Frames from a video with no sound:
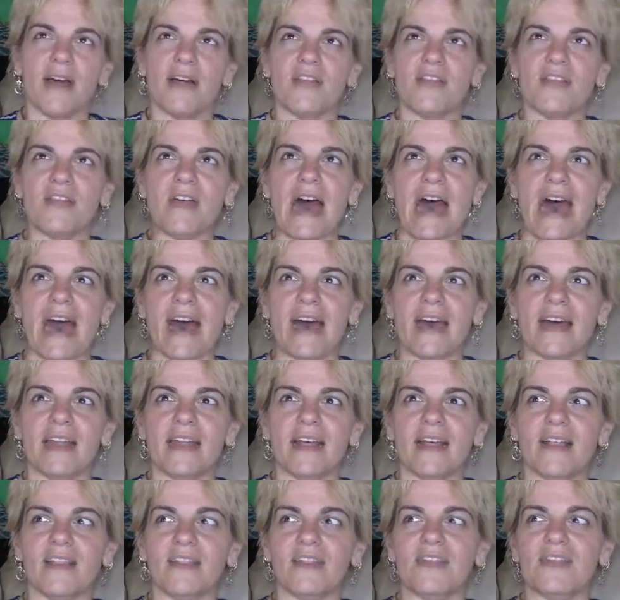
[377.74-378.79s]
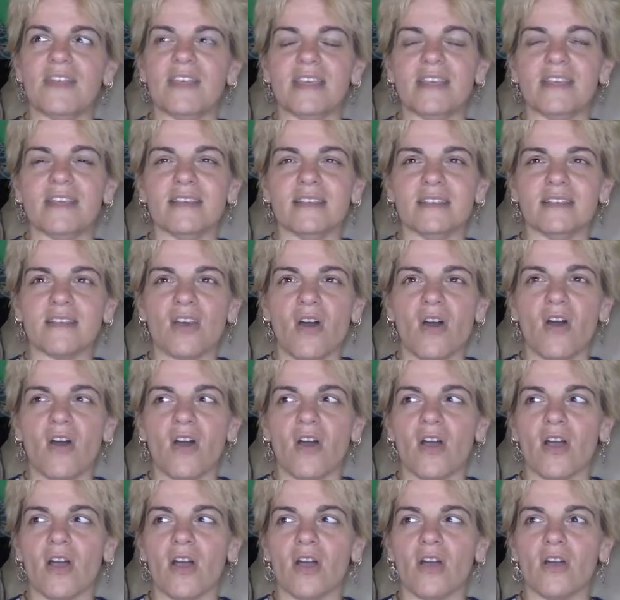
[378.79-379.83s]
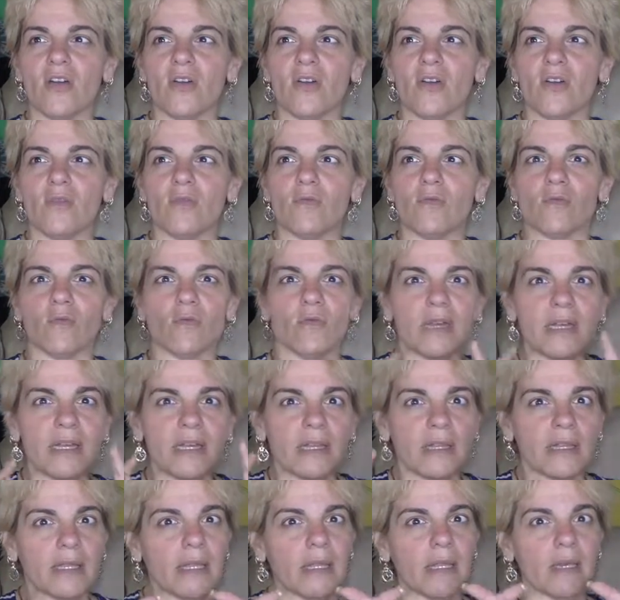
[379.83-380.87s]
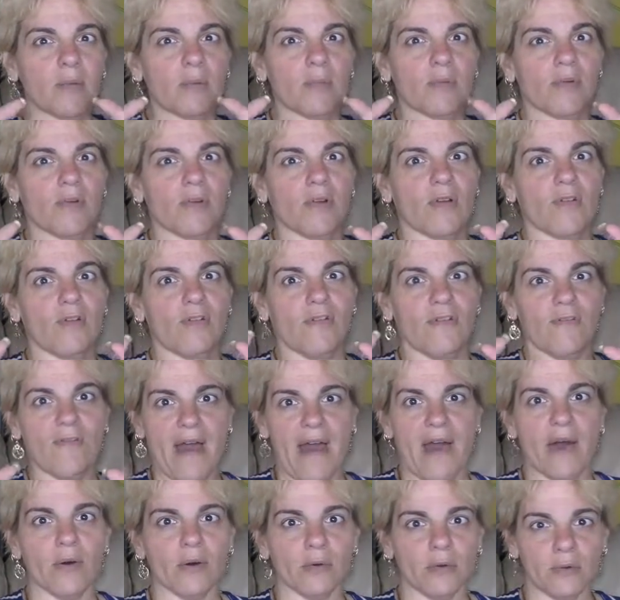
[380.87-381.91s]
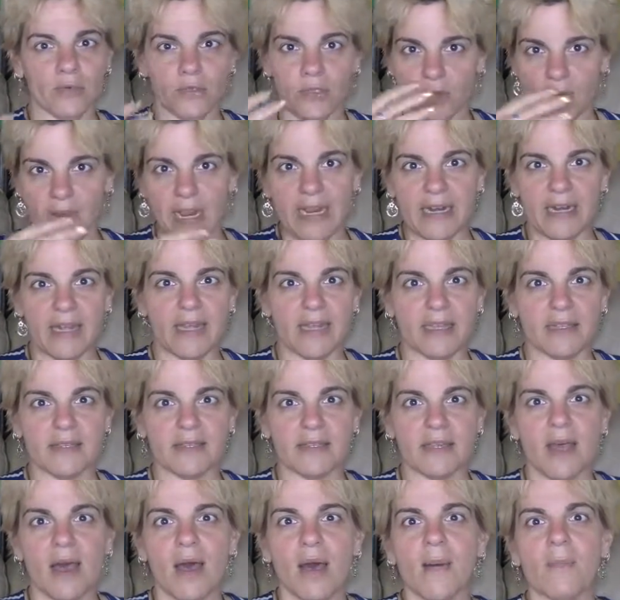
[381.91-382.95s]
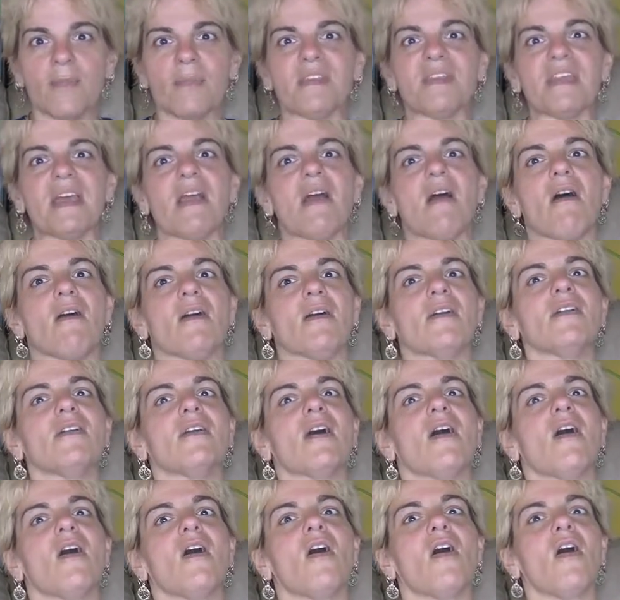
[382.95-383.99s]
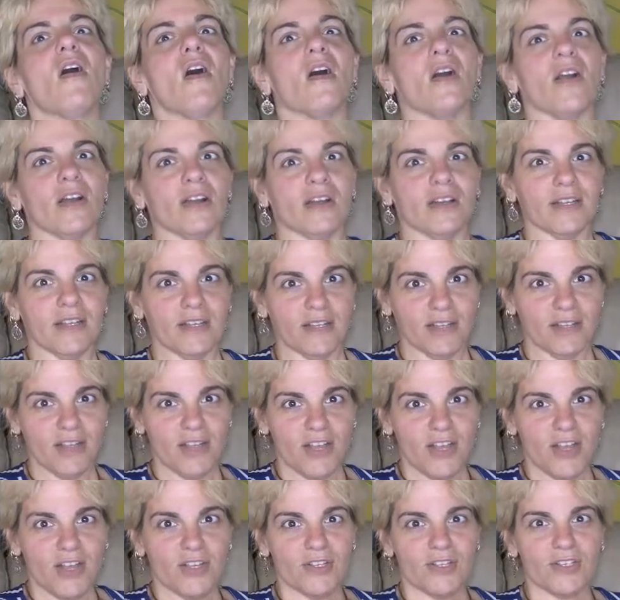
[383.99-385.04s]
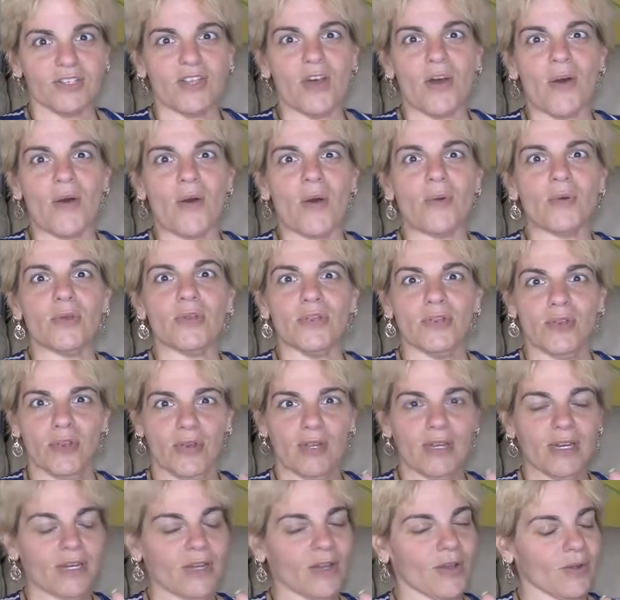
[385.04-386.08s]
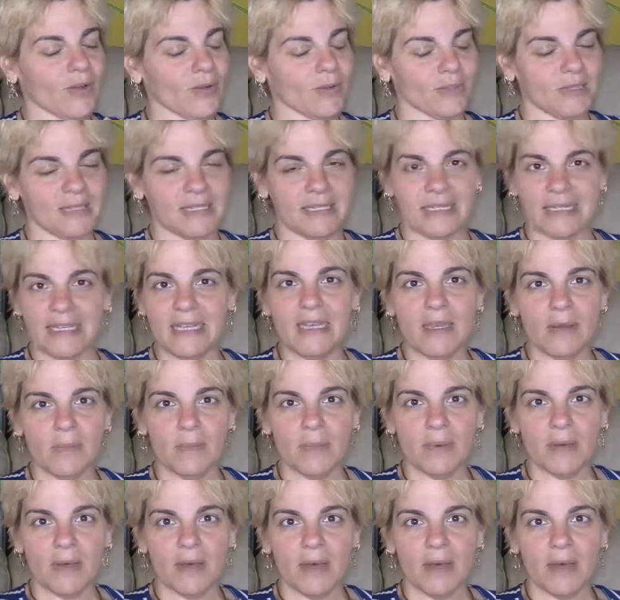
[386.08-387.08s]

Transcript: that these are really profound trainings, but they aren't hard. So you're going to go deep,